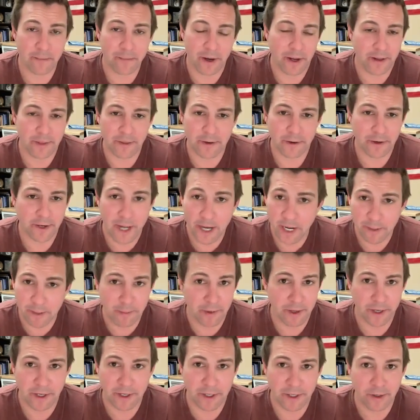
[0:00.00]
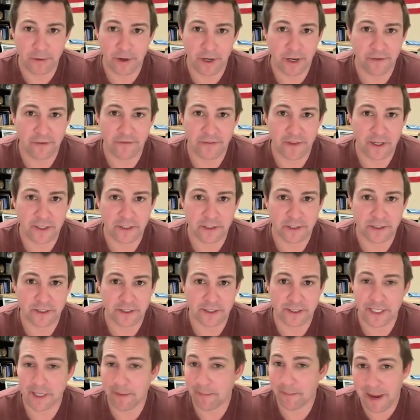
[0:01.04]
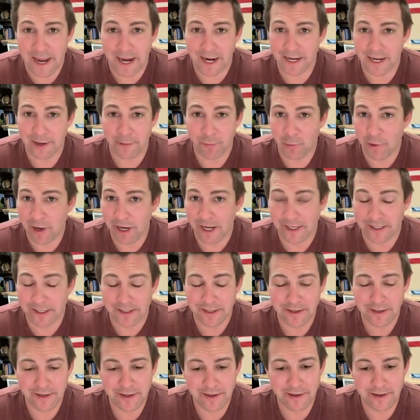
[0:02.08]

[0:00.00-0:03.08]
But they're not going to be able to do it if they just sit back and wait.